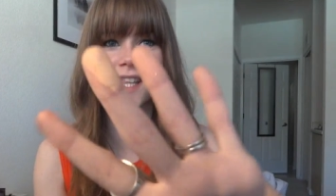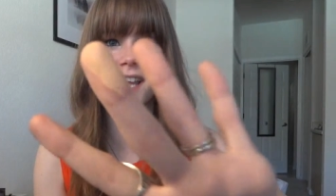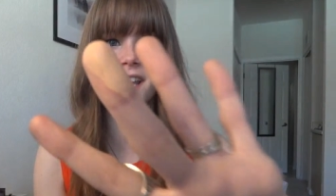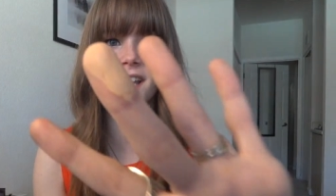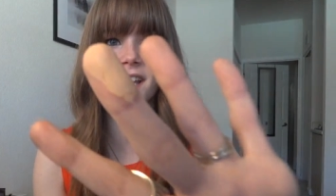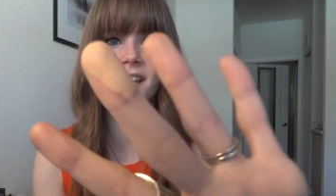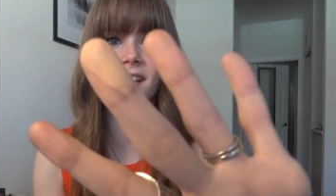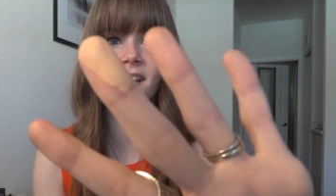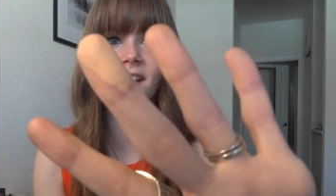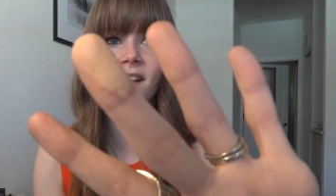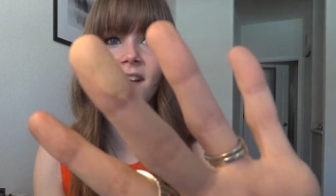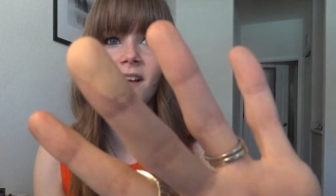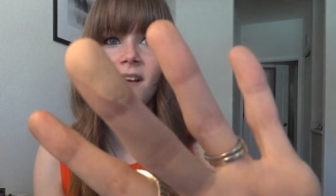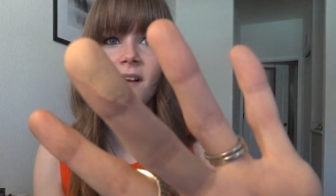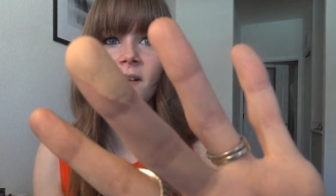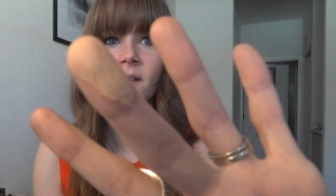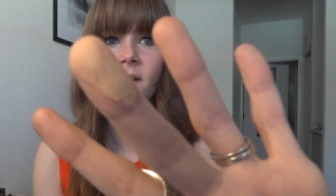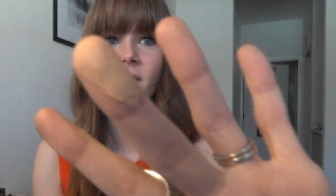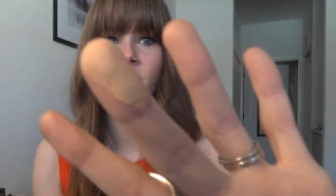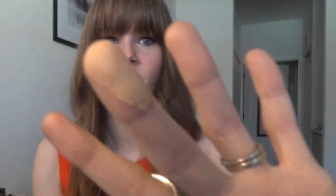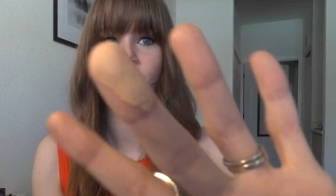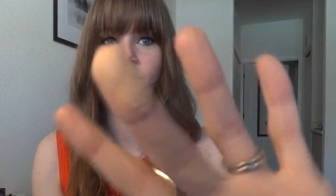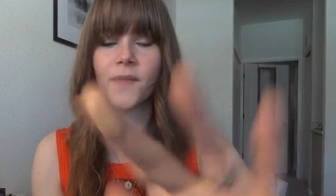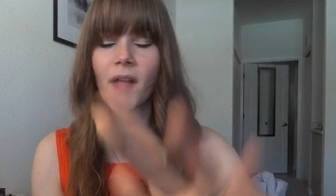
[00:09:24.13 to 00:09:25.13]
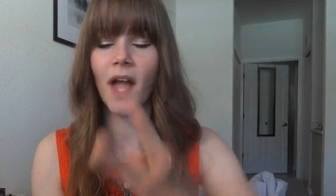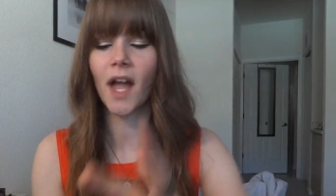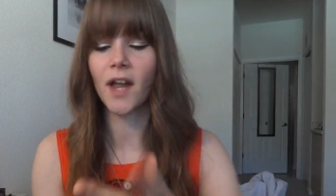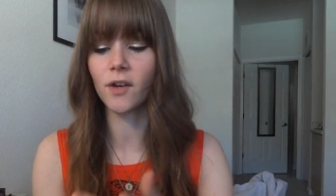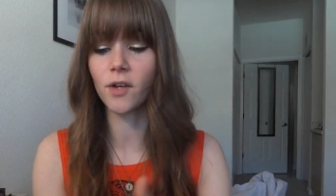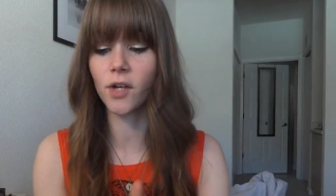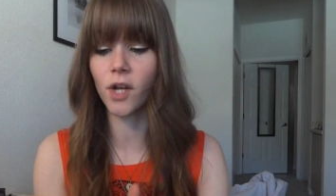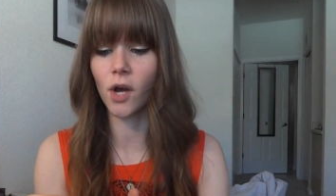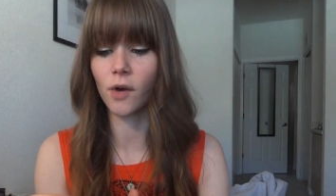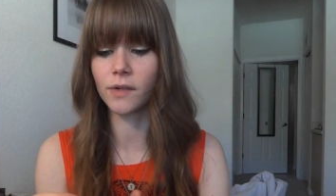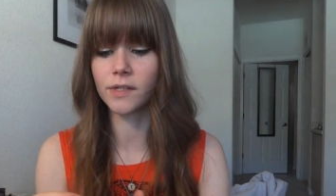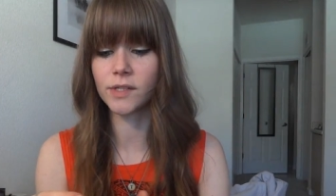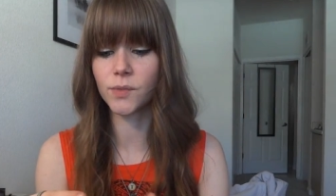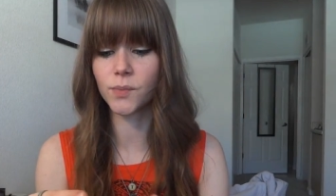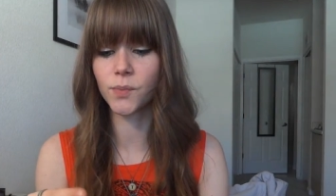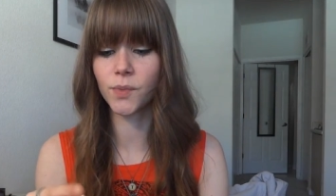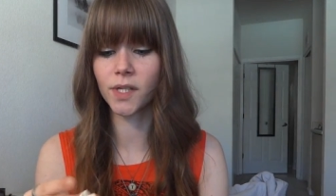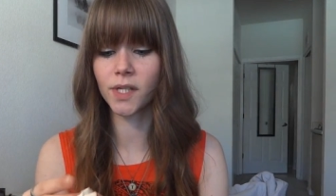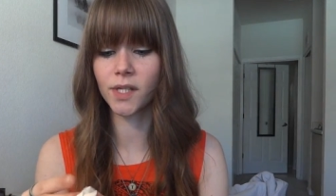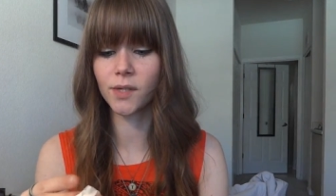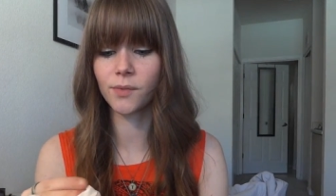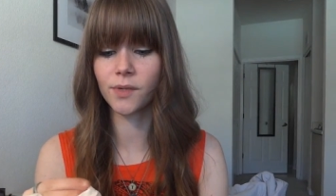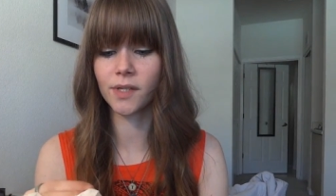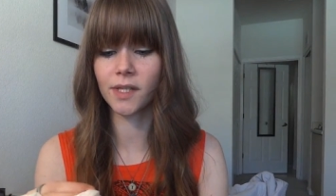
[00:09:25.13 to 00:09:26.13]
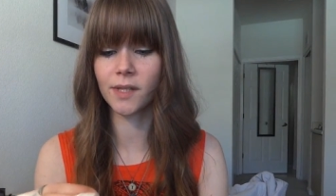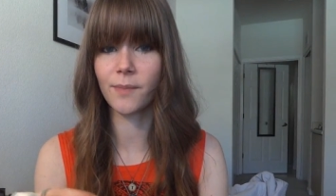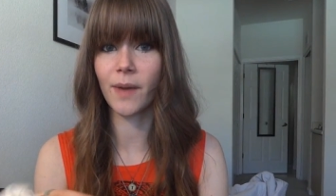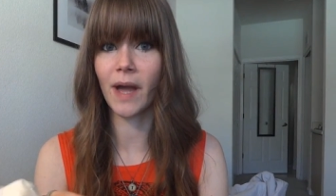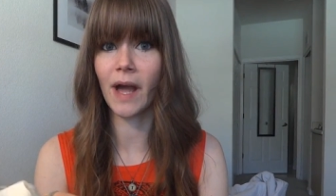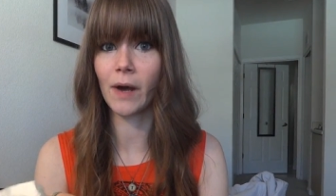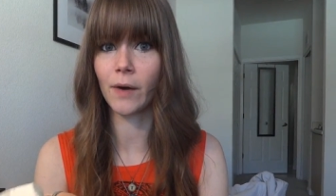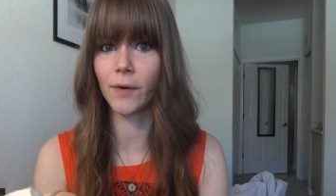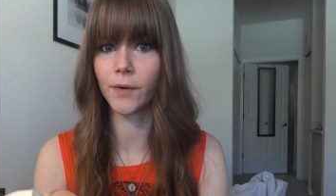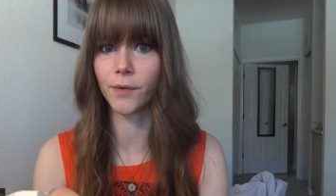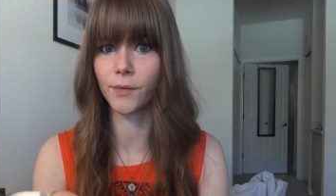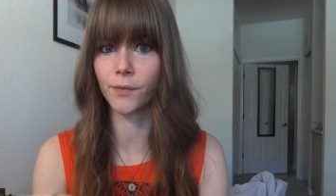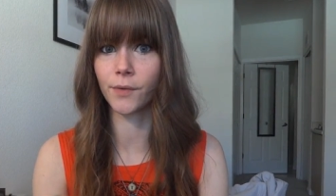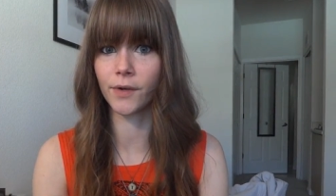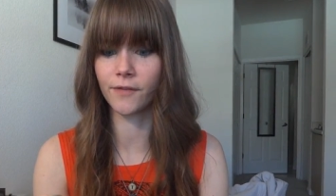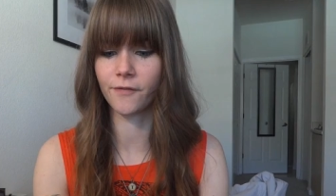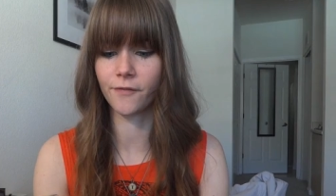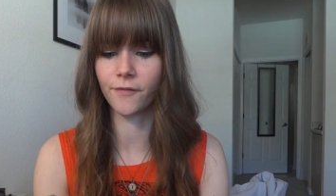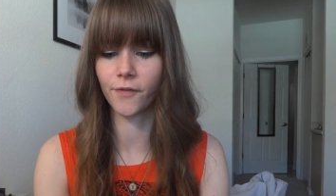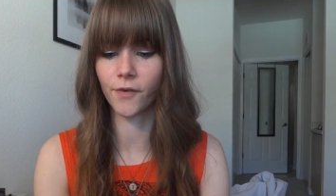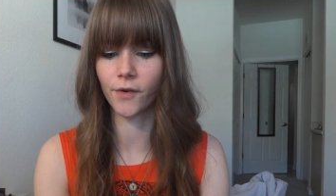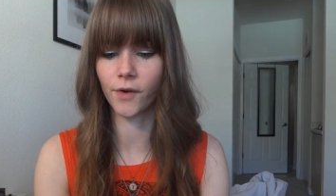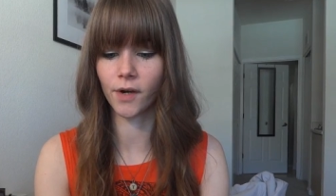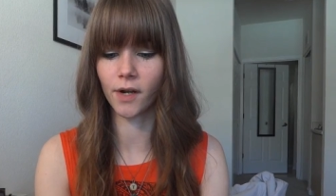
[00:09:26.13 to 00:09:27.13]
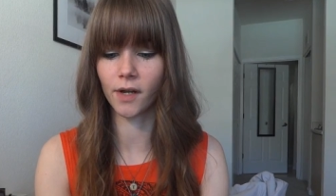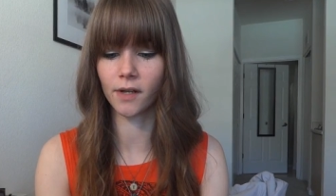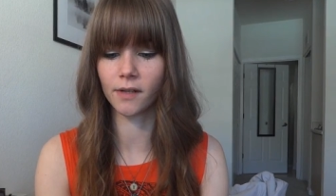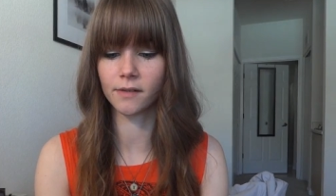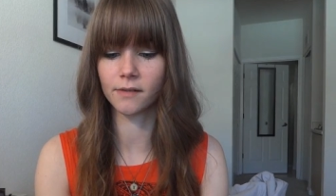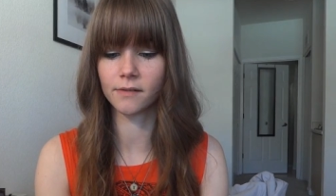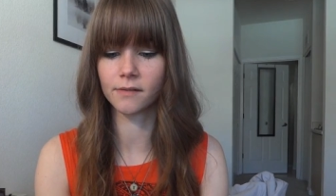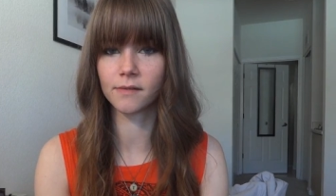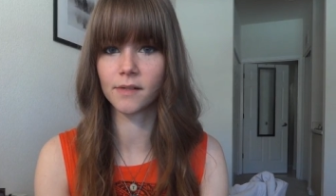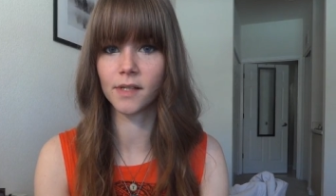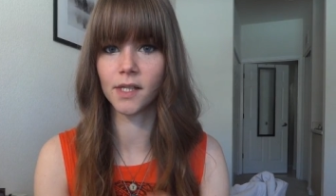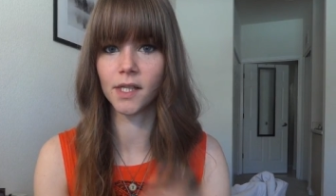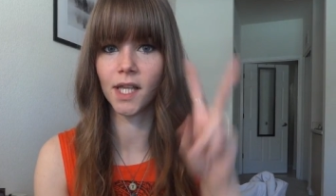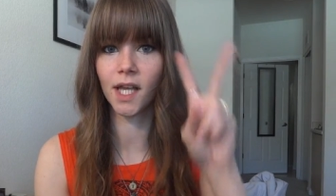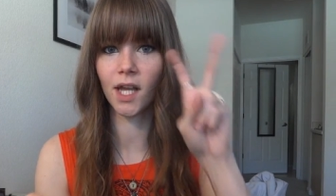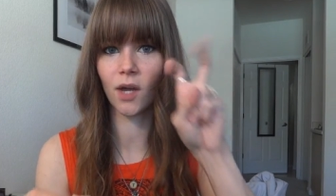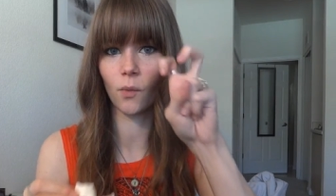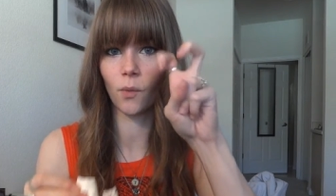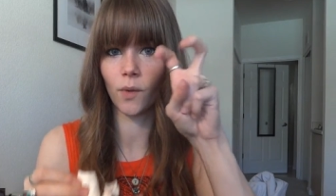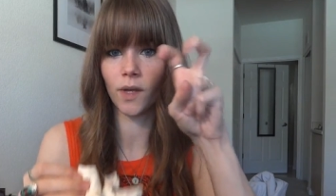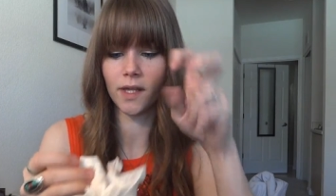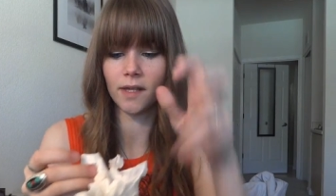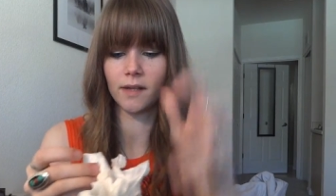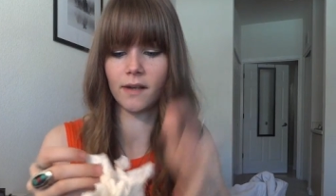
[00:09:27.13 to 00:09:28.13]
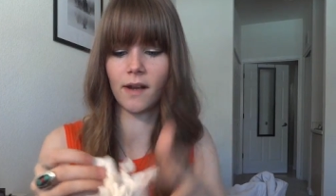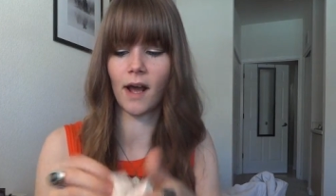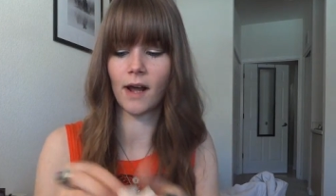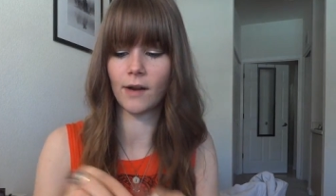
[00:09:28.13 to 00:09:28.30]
Like, I don't know. It's really, really powdery for a liquid.